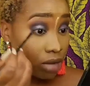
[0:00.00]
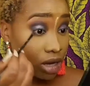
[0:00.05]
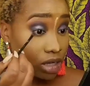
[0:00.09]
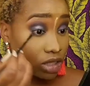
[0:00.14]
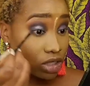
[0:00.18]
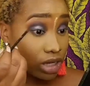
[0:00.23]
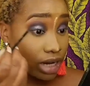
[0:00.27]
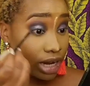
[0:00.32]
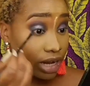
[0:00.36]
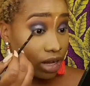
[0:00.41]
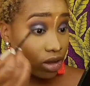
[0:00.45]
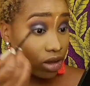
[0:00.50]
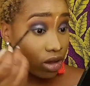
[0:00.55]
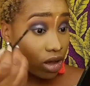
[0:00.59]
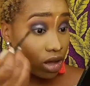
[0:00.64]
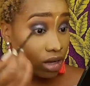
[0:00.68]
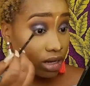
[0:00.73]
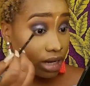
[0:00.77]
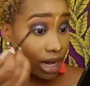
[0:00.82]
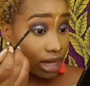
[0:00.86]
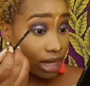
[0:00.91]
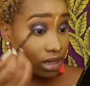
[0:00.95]
Make sure that you
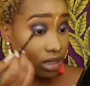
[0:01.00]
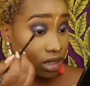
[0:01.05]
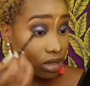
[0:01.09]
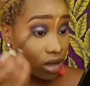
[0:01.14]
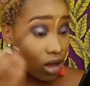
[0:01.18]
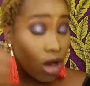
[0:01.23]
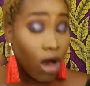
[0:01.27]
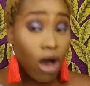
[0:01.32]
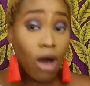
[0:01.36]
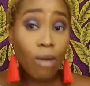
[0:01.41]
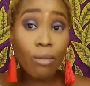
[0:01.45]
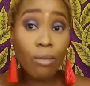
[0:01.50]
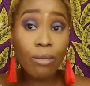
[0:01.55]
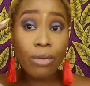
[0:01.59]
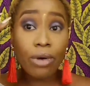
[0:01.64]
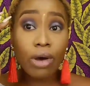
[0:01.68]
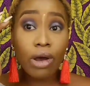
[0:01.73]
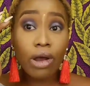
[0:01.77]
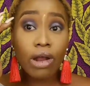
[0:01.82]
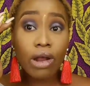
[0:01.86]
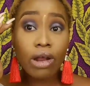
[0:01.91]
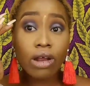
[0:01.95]
connect the
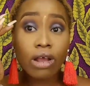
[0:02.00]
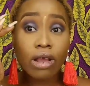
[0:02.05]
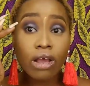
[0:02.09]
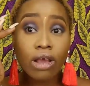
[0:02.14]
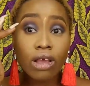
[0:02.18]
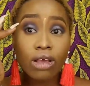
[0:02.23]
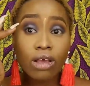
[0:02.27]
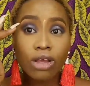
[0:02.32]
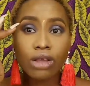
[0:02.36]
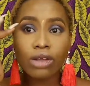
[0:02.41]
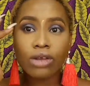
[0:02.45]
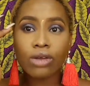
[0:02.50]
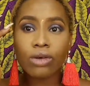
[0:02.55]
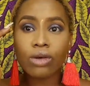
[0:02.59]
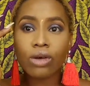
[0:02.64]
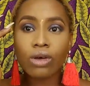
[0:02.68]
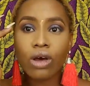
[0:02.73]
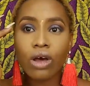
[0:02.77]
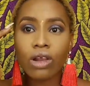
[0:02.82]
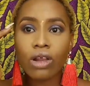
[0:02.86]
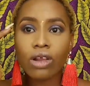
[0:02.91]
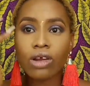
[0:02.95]
upper, you know,
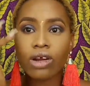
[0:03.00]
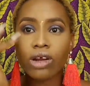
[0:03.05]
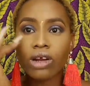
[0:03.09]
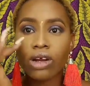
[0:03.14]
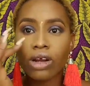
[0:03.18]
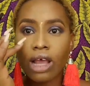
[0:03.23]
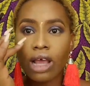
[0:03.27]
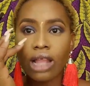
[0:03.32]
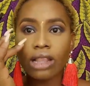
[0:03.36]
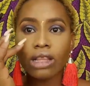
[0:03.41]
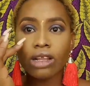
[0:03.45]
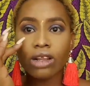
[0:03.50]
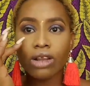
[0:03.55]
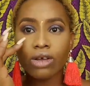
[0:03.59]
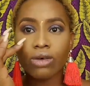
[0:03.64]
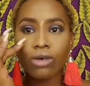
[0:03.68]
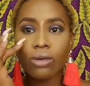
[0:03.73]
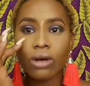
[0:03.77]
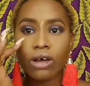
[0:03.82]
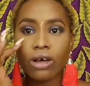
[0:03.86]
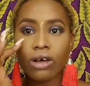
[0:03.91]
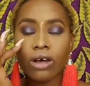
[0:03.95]
color and the
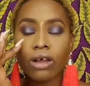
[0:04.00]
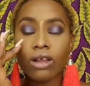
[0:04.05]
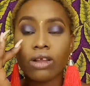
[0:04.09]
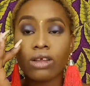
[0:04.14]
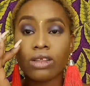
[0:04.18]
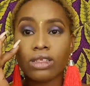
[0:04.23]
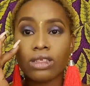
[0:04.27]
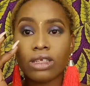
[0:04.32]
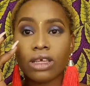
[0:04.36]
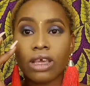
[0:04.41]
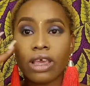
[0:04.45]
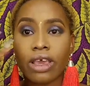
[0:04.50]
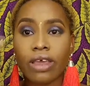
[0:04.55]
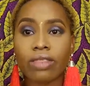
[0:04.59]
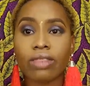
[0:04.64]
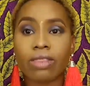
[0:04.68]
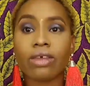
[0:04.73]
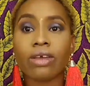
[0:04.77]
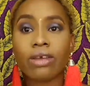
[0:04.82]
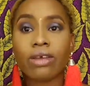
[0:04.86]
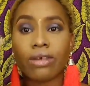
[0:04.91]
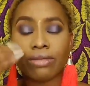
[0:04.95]
lower color
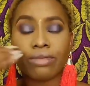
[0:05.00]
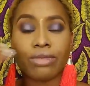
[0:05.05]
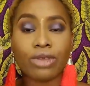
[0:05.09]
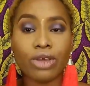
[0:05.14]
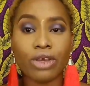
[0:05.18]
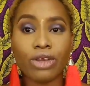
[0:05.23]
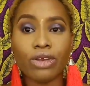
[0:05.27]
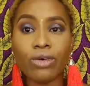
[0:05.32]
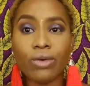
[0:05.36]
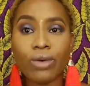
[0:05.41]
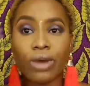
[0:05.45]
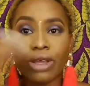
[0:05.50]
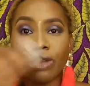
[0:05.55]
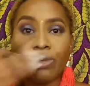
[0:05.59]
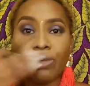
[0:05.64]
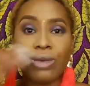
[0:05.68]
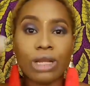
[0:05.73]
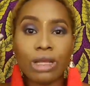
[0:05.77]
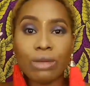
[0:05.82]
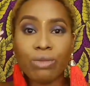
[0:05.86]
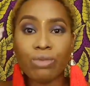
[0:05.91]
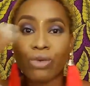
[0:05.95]
together. You know, it
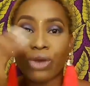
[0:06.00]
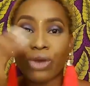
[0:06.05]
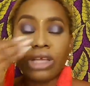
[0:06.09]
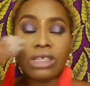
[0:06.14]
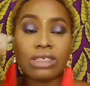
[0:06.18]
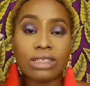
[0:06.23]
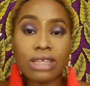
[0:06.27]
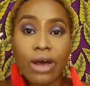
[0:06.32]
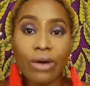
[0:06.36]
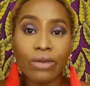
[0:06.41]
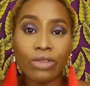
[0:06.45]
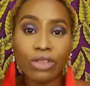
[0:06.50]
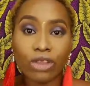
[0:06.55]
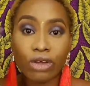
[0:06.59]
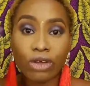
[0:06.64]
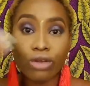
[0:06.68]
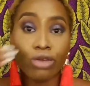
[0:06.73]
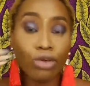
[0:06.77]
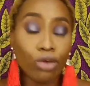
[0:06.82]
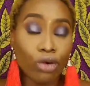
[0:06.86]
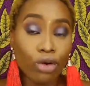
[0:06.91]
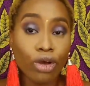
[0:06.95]
really brings out
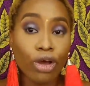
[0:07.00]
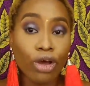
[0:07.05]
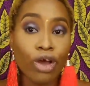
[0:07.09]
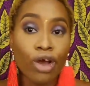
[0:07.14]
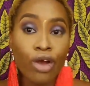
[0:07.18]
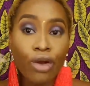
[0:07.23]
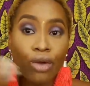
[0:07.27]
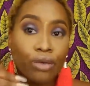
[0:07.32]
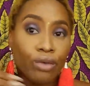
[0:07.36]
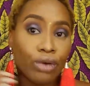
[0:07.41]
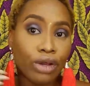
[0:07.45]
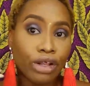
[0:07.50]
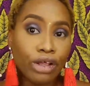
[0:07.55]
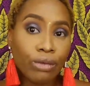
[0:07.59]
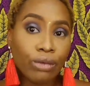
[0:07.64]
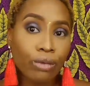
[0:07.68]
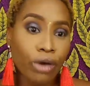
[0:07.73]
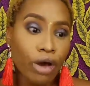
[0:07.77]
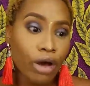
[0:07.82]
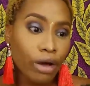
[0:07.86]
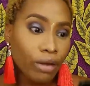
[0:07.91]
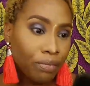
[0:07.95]
the look
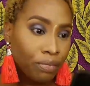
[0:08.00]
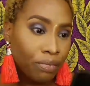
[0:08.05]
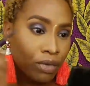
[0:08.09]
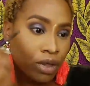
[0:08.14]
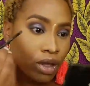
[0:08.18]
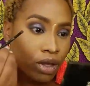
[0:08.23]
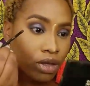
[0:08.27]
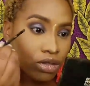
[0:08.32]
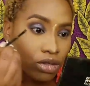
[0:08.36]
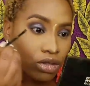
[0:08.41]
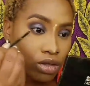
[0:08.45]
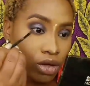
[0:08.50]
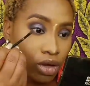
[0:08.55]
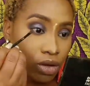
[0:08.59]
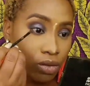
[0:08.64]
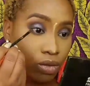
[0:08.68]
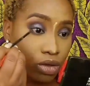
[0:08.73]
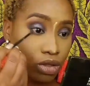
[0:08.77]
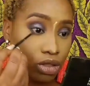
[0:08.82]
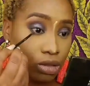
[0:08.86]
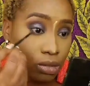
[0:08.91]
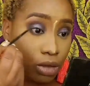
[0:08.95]
really well, so
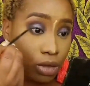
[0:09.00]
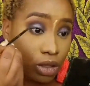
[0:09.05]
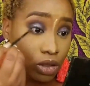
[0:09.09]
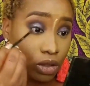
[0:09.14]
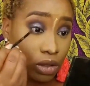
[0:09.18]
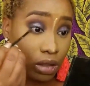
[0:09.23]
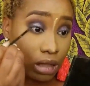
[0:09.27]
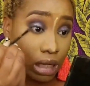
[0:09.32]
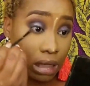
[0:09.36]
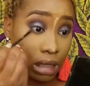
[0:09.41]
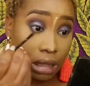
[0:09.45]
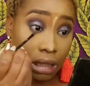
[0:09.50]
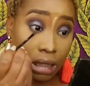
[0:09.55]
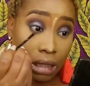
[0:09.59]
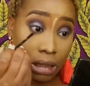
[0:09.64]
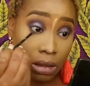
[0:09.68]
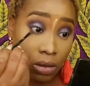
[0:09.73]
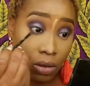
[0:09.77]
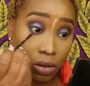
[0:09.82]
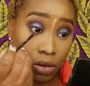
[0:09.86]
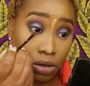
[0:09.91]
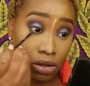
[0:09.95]
you want to make sure that
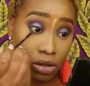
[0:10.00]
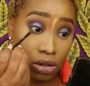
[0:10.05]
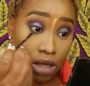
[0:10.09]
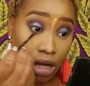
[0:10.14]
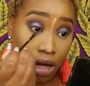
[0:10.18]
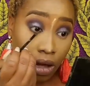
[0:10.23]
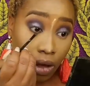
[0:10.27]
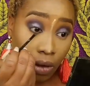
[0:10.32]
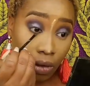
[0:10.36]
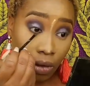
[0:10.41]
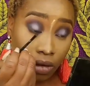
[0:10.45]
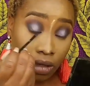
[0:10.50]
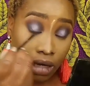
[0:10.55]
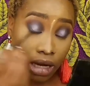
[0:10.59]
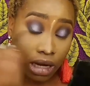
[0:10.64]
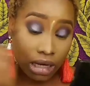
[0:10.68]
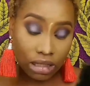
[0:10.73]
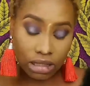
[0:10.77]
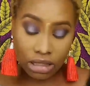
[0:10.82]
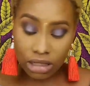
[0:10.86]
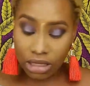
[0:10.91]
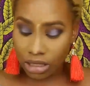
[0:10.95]
those are
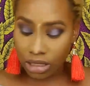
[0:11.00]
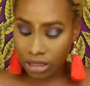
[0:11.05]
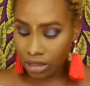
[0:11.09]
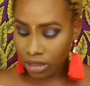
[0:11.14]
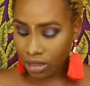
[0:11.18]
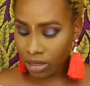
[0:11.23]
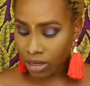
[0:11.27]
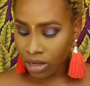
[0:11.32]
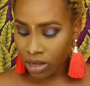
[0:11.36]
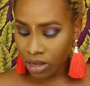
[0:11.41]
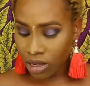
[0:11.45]
connected.